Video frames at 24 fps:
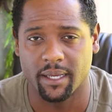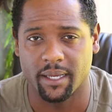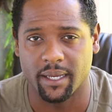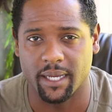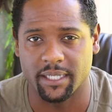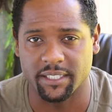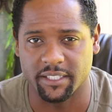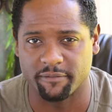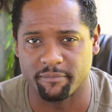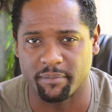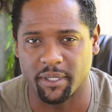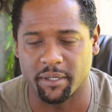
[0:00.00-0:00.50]

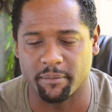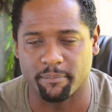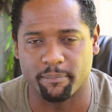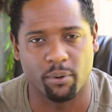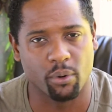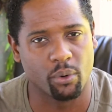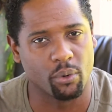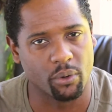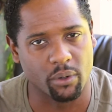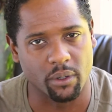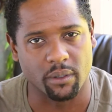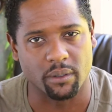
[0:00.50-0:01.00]
As if being
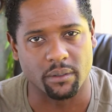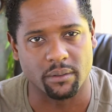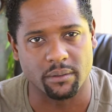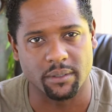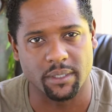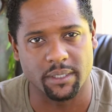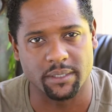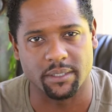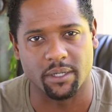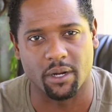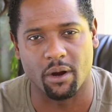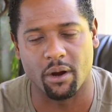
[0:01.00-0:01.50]
poor
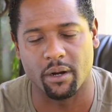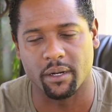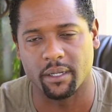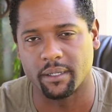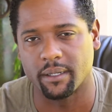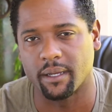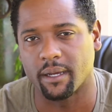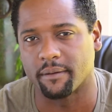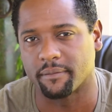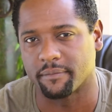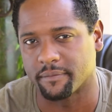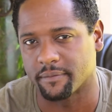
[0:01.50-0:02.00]
isn't hard
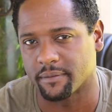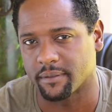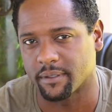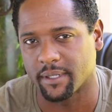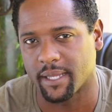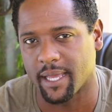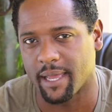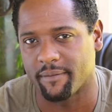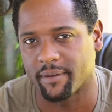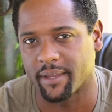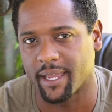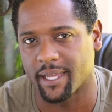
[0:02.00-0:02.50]
enough and
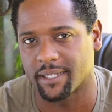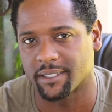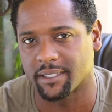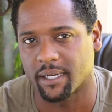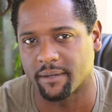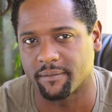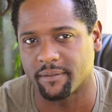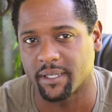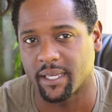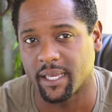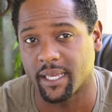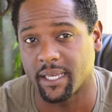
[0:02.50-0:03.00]
having
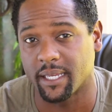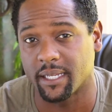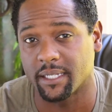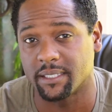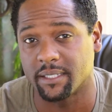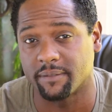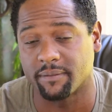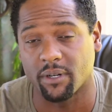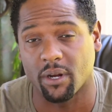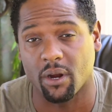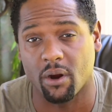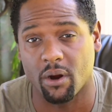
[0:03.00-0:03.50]

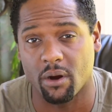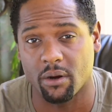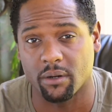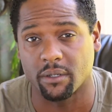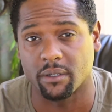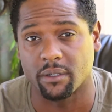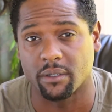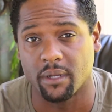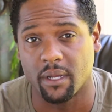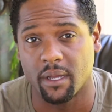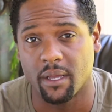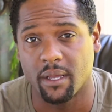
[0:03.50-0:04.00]
HIV/AIDS even
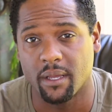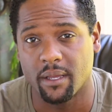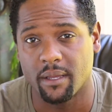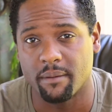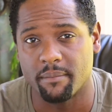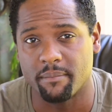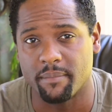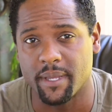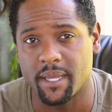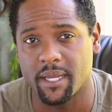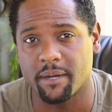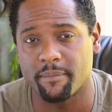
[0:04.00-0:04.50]
harder,
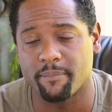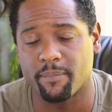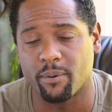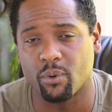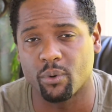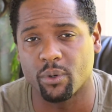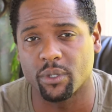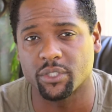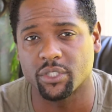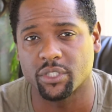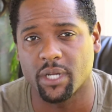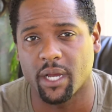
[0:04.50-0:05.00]
being a
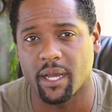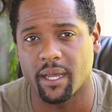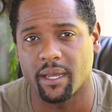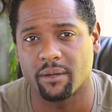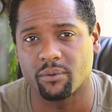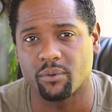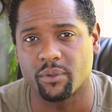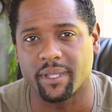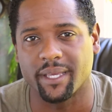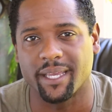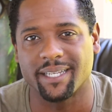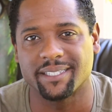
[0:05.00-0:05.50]
poor
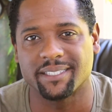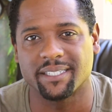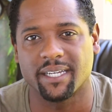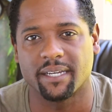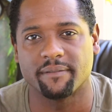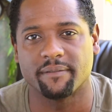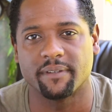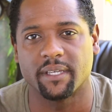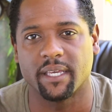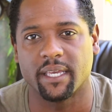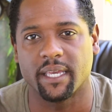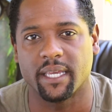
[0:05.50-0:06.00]
child with
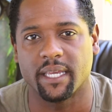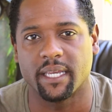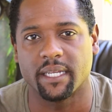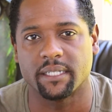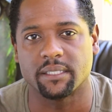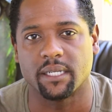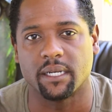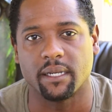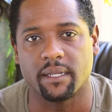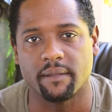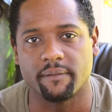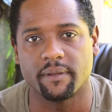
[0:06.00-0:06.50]

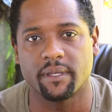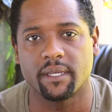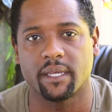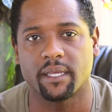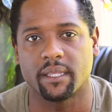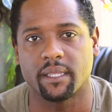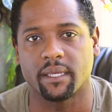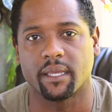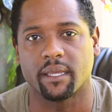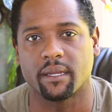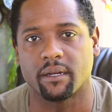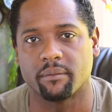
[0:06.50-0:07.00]
HIV/AIDS living in
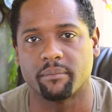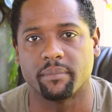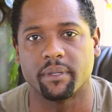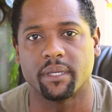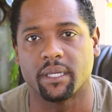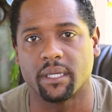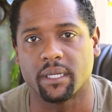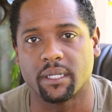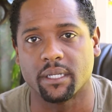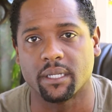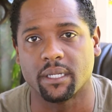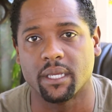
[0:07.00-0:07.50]
the
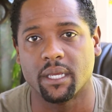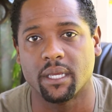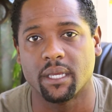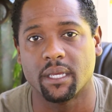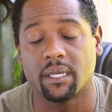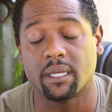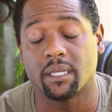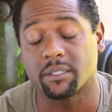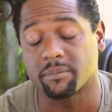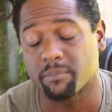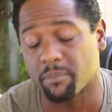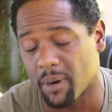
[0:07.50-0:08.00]
Caribbean
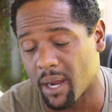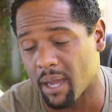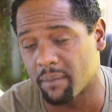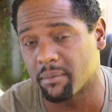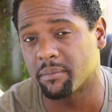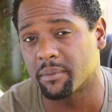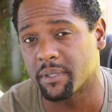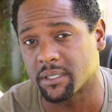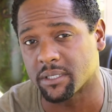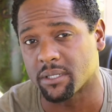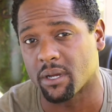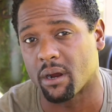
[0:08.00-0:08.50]
is
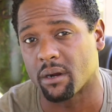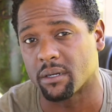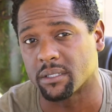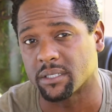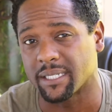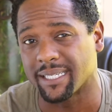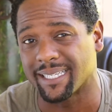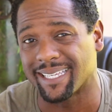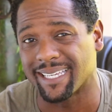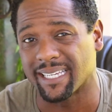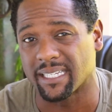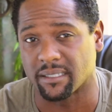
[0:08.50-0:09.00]
probably as hard as
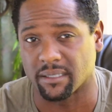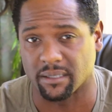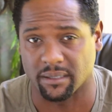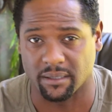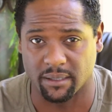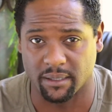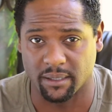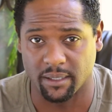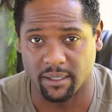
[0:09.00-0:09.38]
it gets.